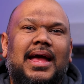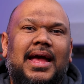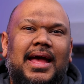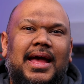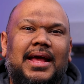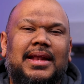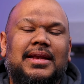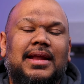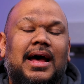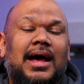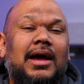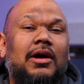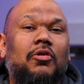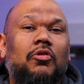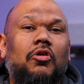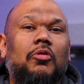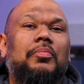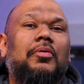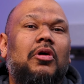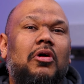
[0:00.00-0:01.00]
my other
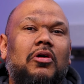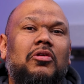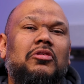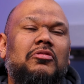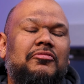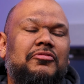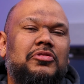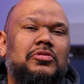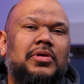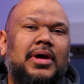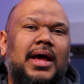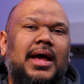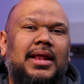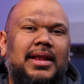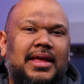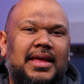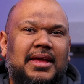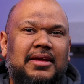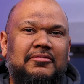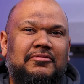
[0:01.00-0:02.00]
YouTube channel where I
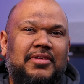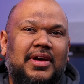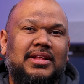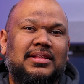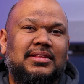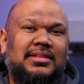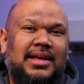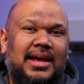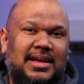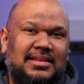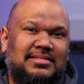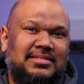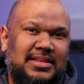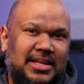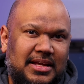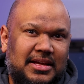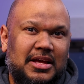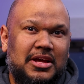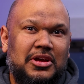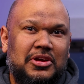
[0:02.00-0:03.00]
review tech products,
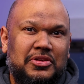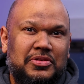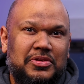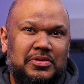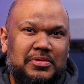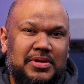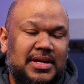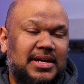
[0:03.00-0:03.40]
and I'm actually going to be